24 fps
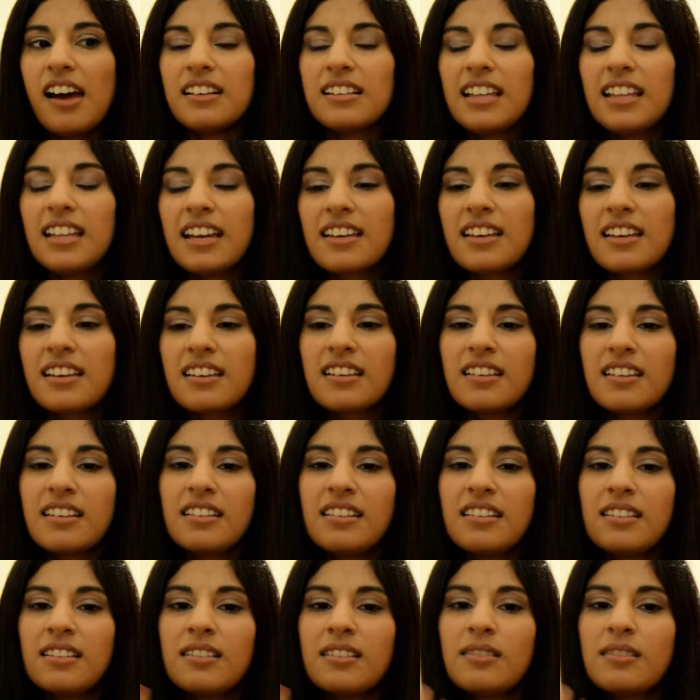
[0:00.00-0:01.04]
like
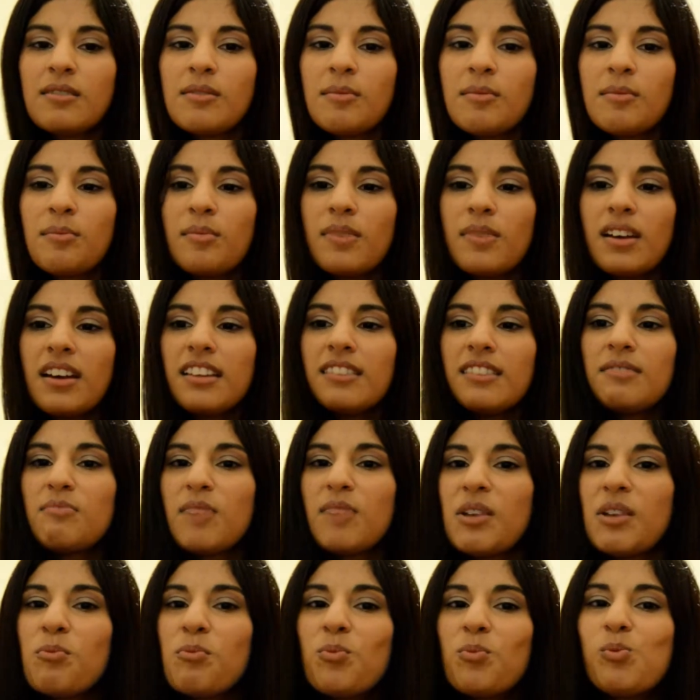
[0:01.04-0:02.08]

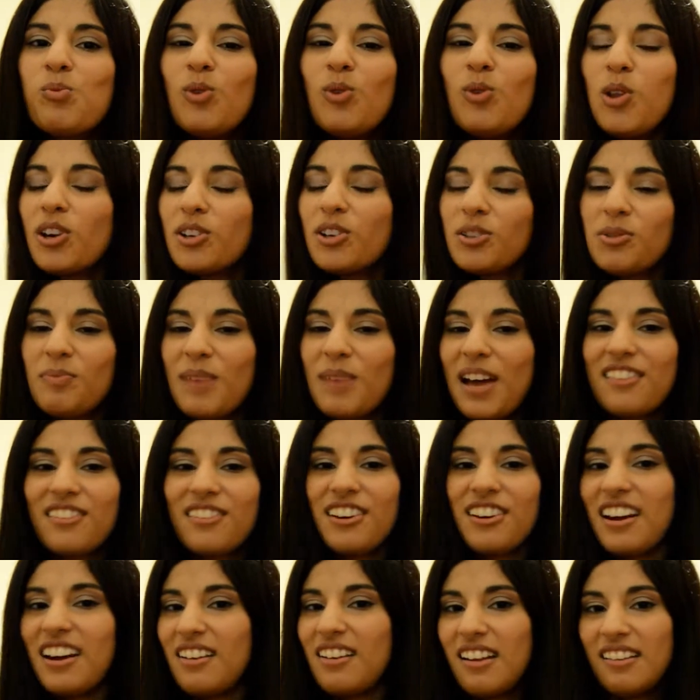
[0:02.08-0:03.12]
it looked
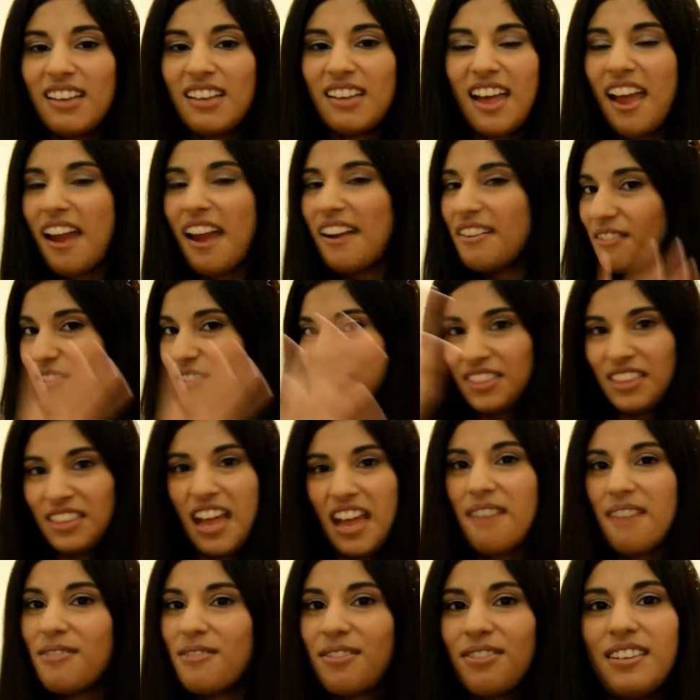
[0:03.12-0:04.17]
better,
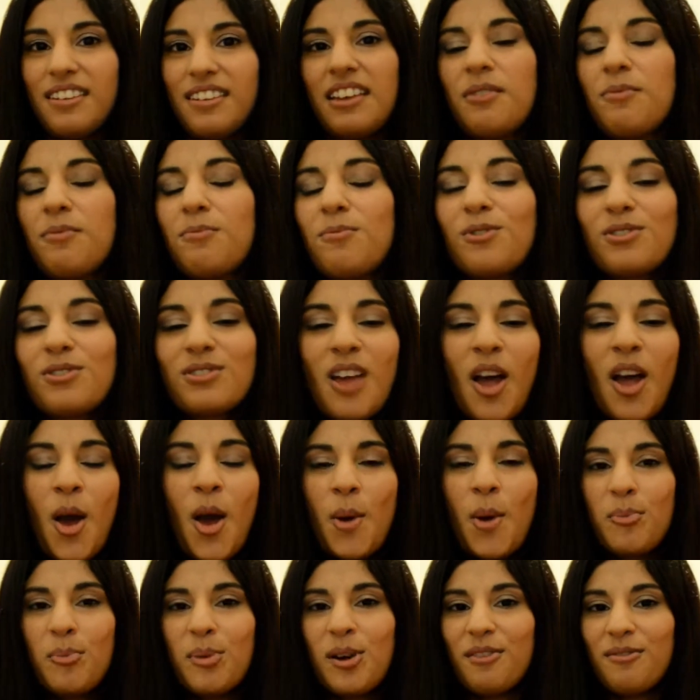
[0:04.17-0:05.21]
everything, it was
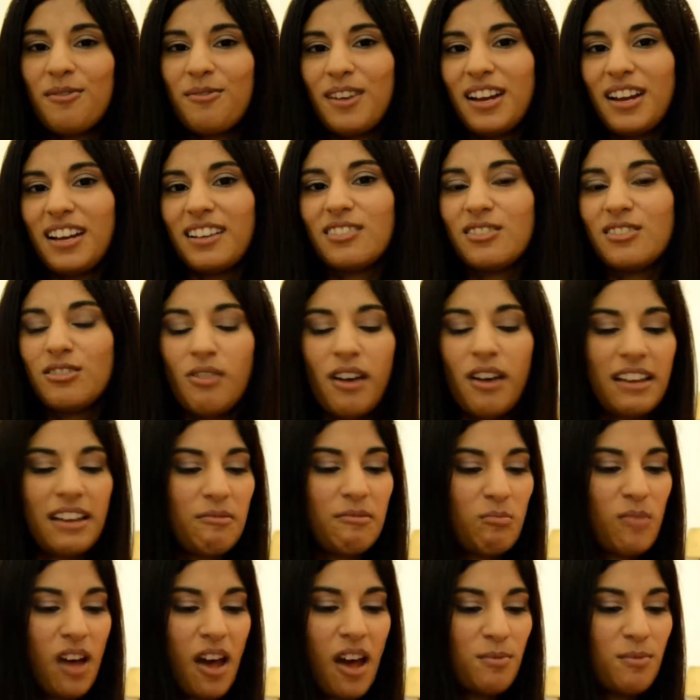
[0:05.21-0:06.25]
perfect. So
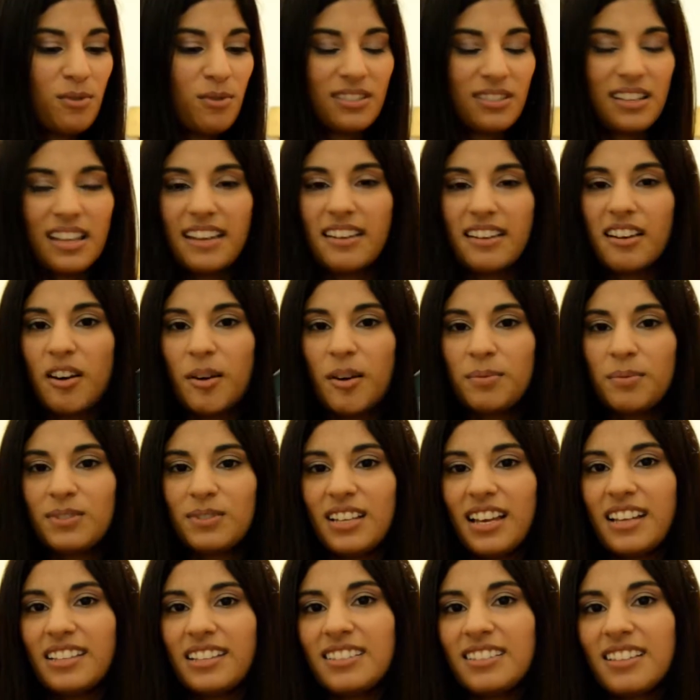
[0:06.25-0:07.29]
I was like
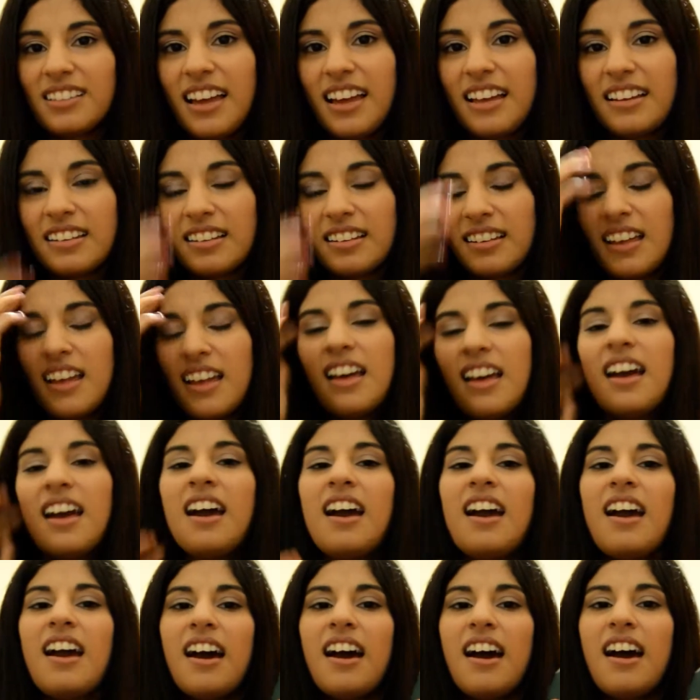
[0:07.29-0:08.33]
obsessed, and
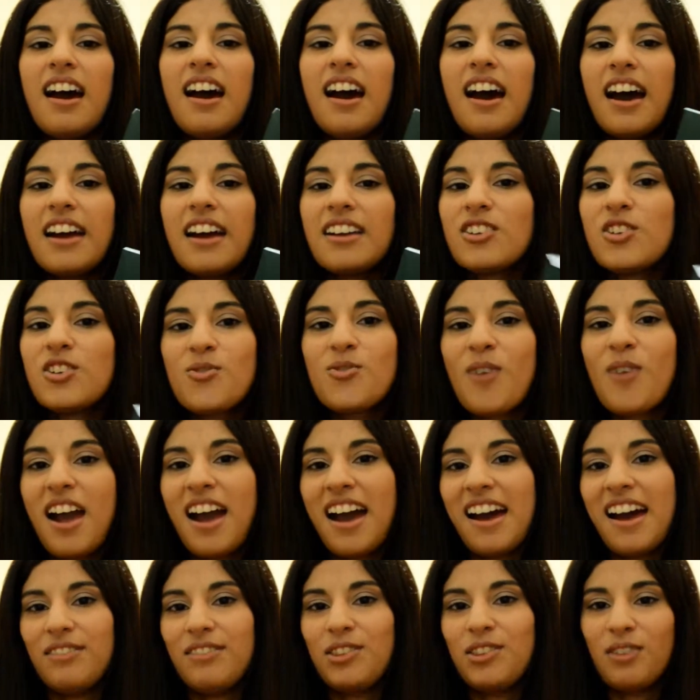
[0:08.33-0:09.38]
I knew I
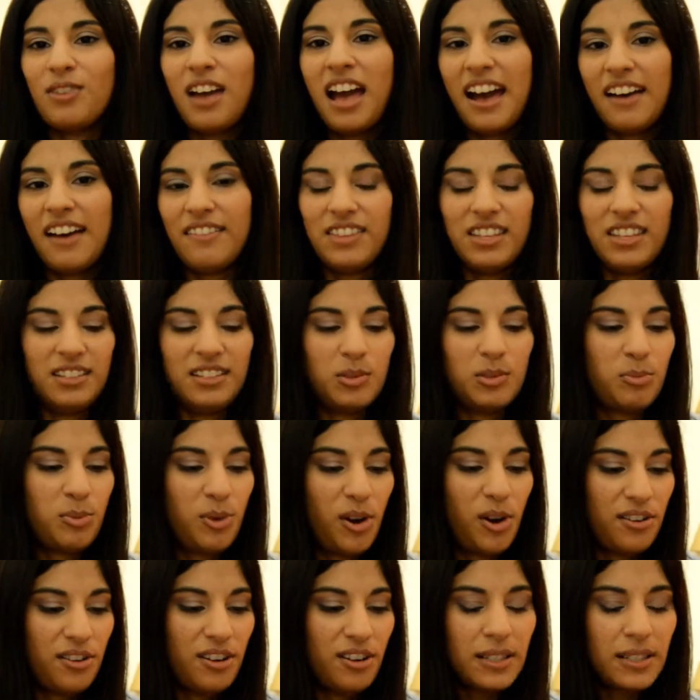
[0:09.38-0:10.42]
had to have this
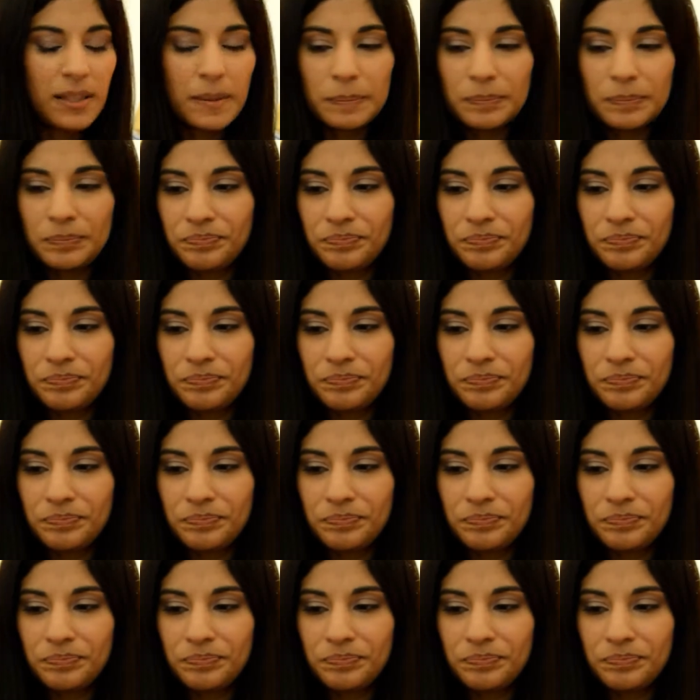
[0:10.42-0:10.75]
product.